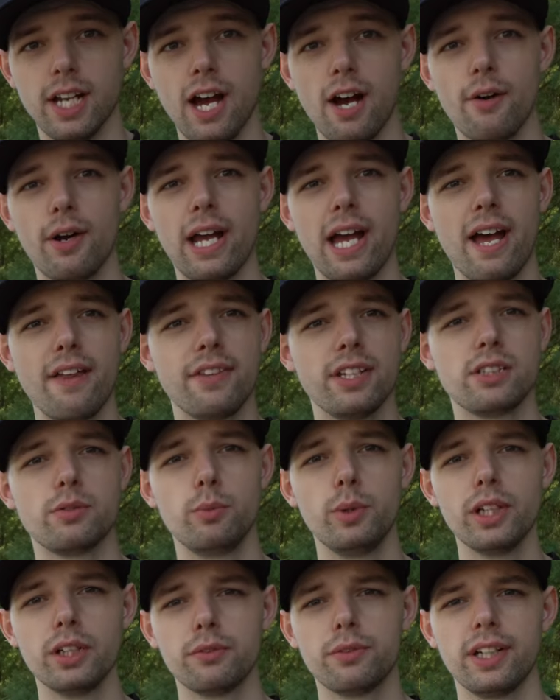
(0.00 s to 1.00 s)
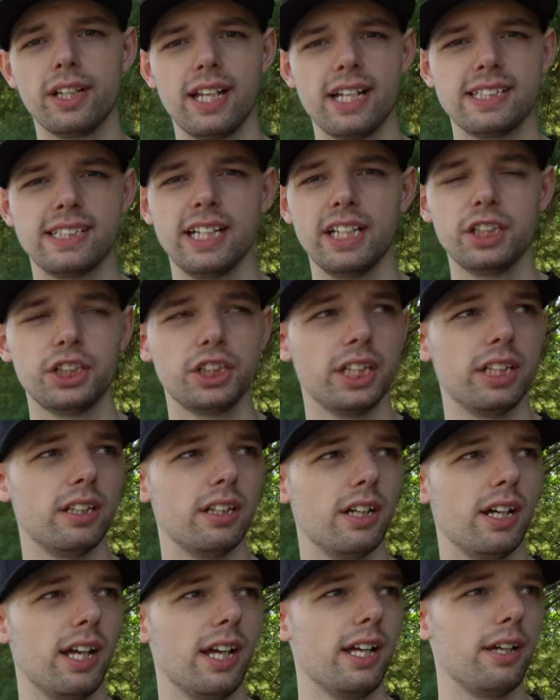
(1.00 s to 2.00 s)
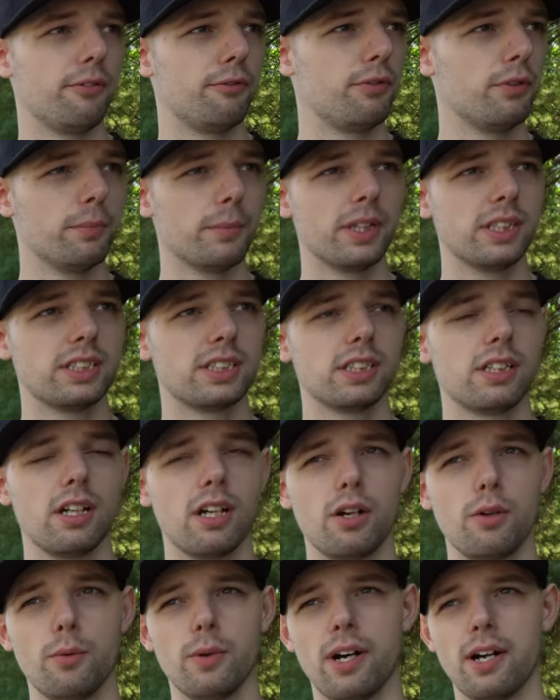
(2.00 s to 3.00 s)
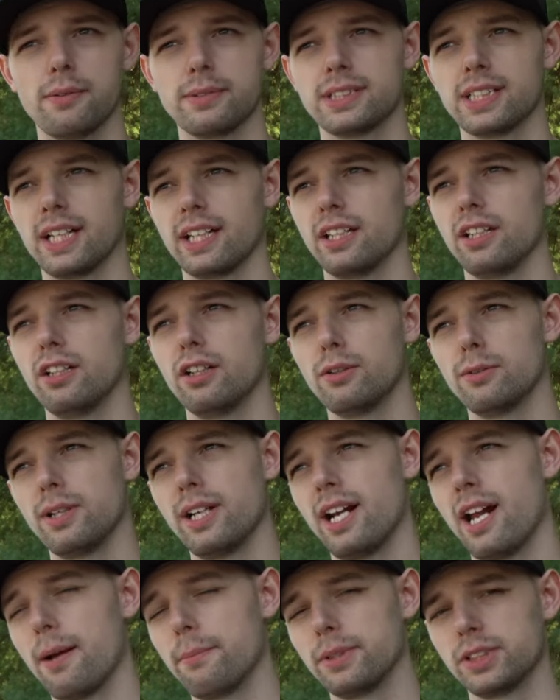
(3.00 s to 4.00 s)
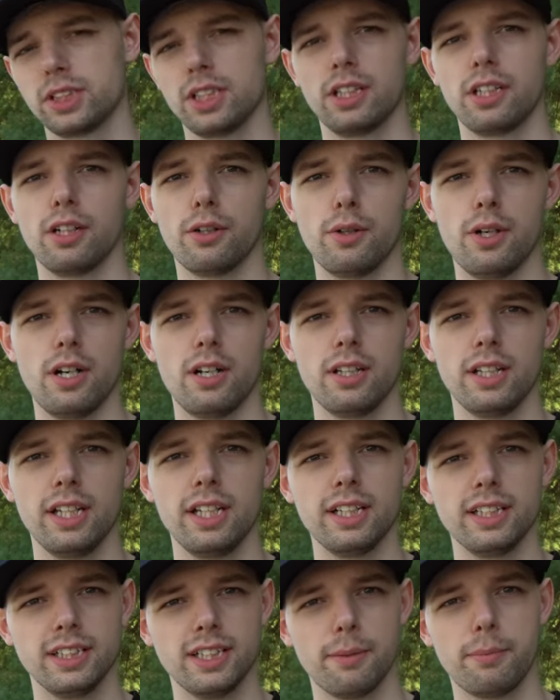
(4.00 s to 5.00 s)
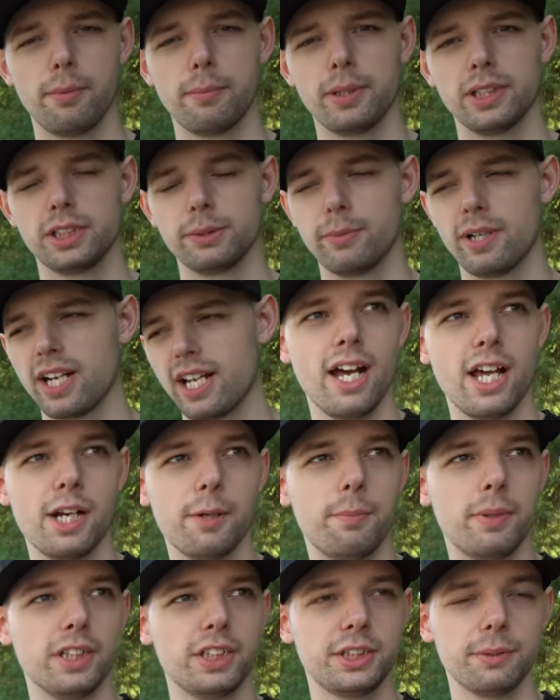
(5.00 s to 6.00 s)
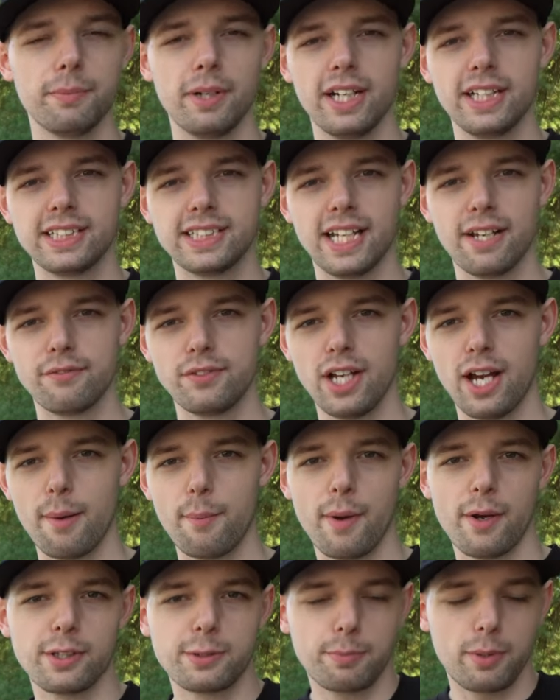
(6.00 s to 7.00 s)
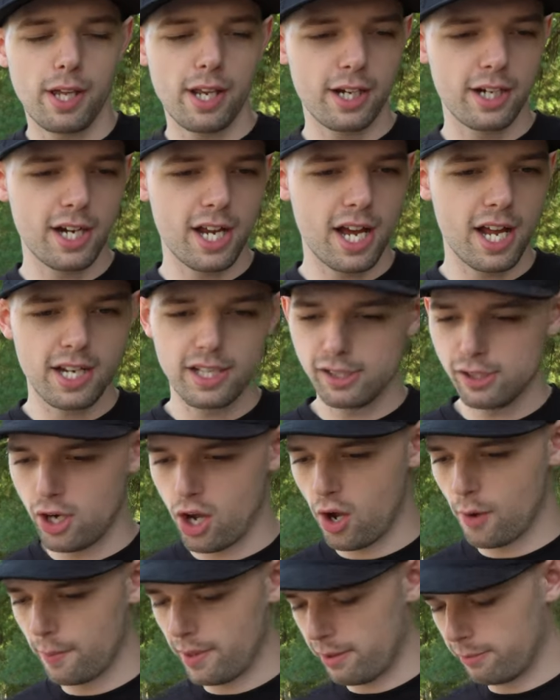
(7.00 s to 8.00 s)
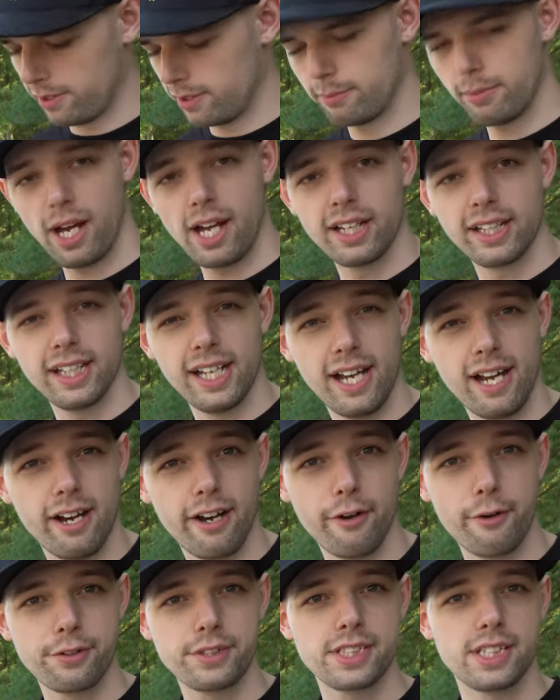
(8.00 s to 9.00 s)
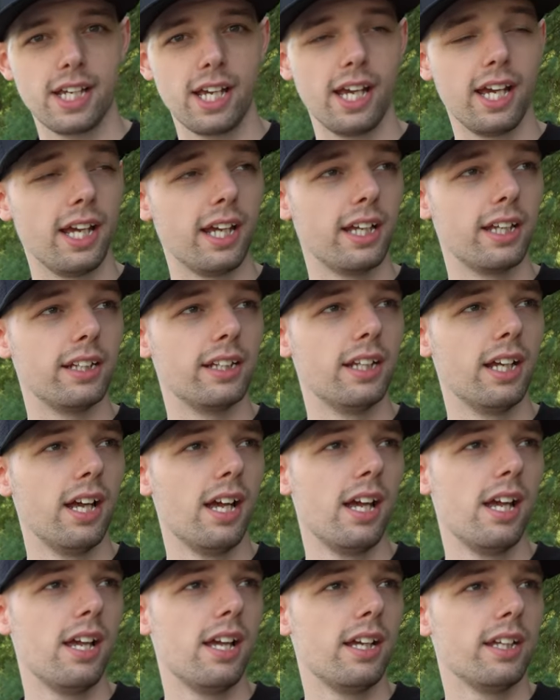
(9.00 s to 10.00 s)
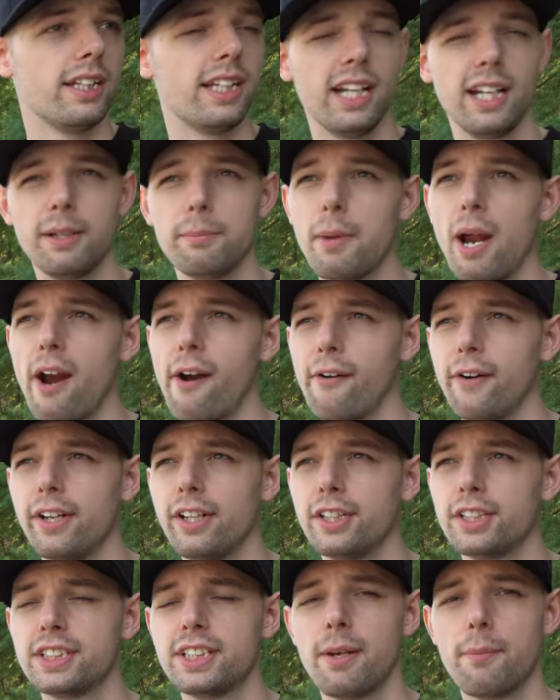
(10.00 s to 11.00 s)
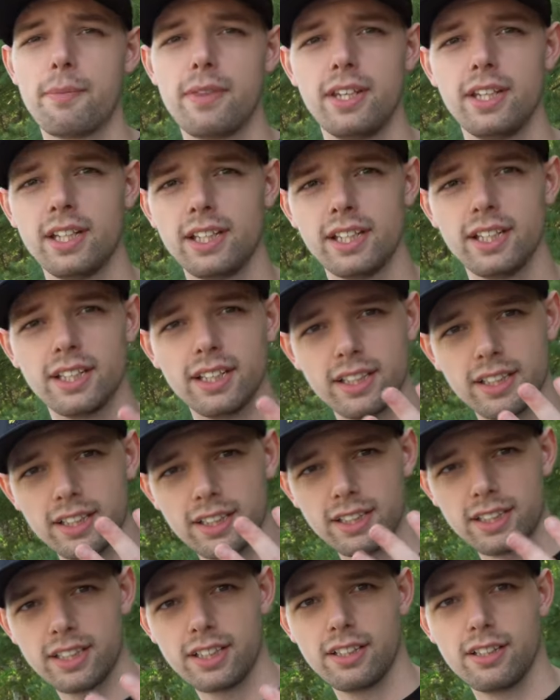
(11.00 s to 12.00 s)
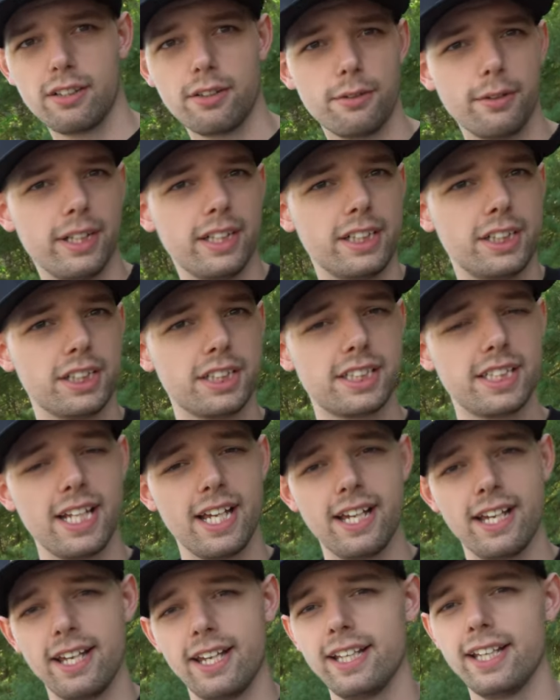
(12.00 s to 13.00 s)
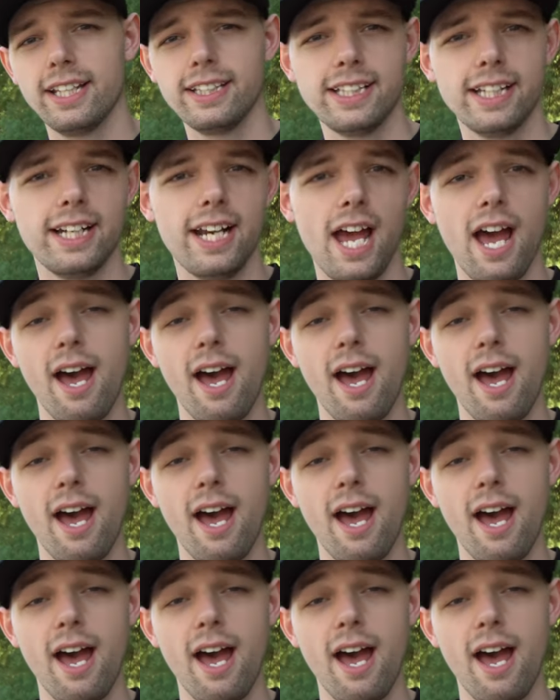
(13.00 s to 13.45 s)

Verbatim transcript: Now, I had this weird realization a few months ago where I was like, you know what? I'm just going to go all in and dump a bunch of money. I had a bunch of money saved up. I was planning on, you know, maybe buying a house and getting married or something and you know it just it, it, didn't